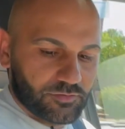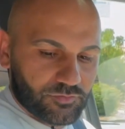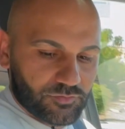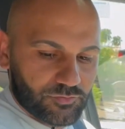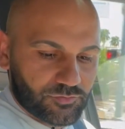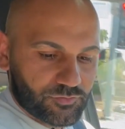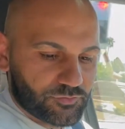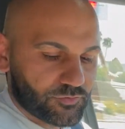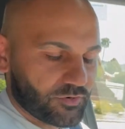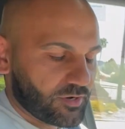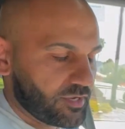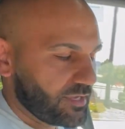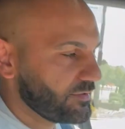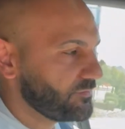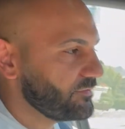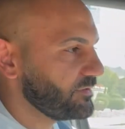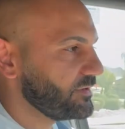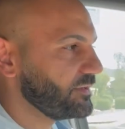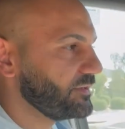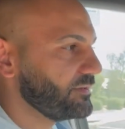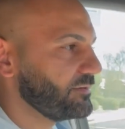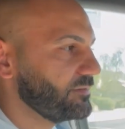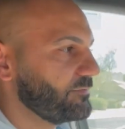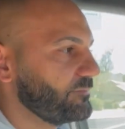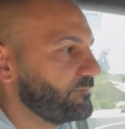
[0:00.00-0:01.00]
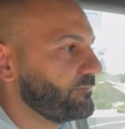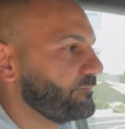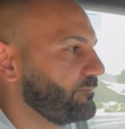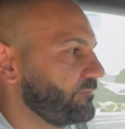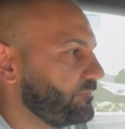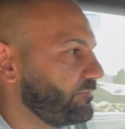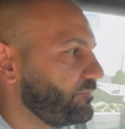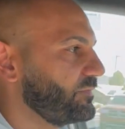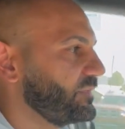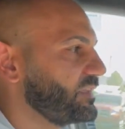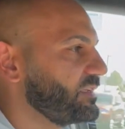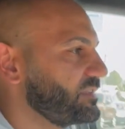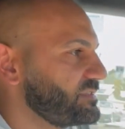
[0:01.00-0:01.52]
Drive it,
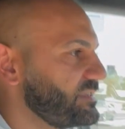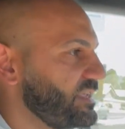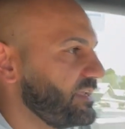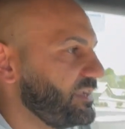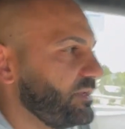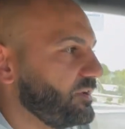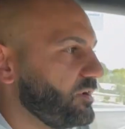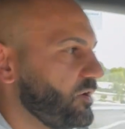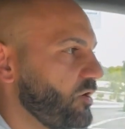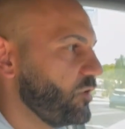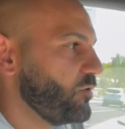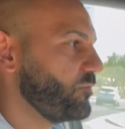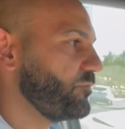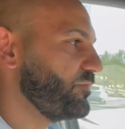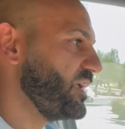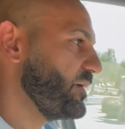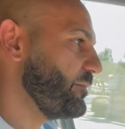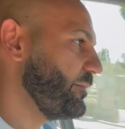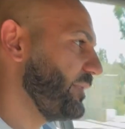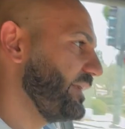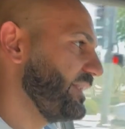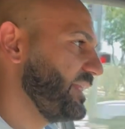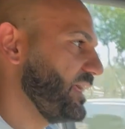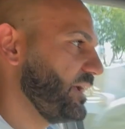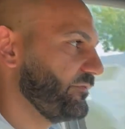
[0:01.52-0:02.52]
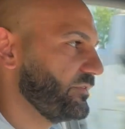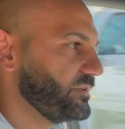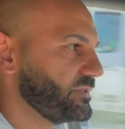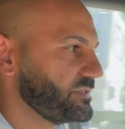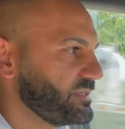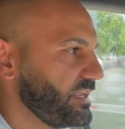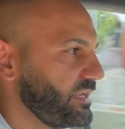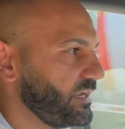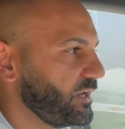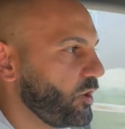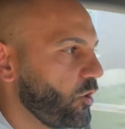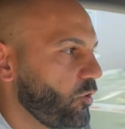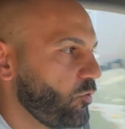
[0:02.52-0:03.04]
take it home. They might have a
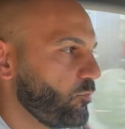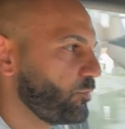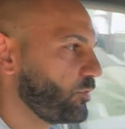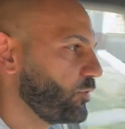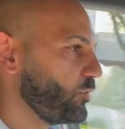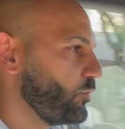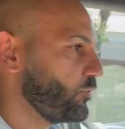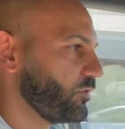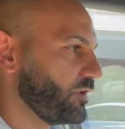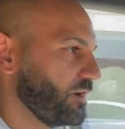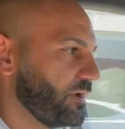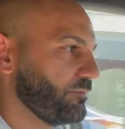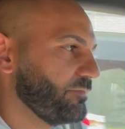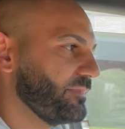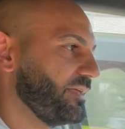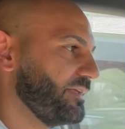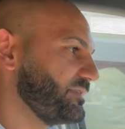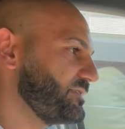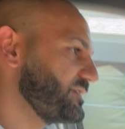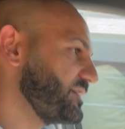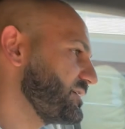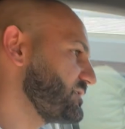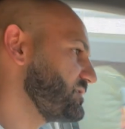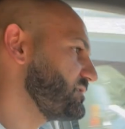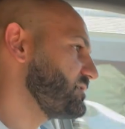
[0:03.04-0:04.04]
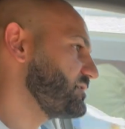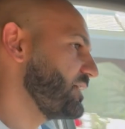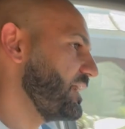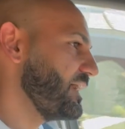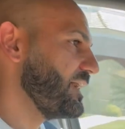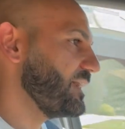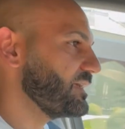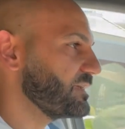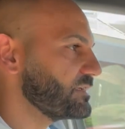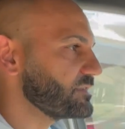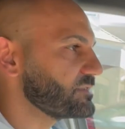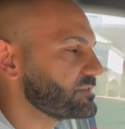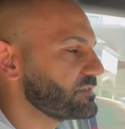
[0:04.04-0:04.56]
take-home program that Tesla
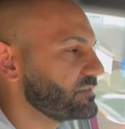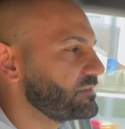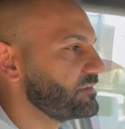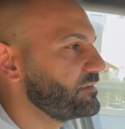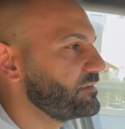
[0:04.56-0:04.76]
has.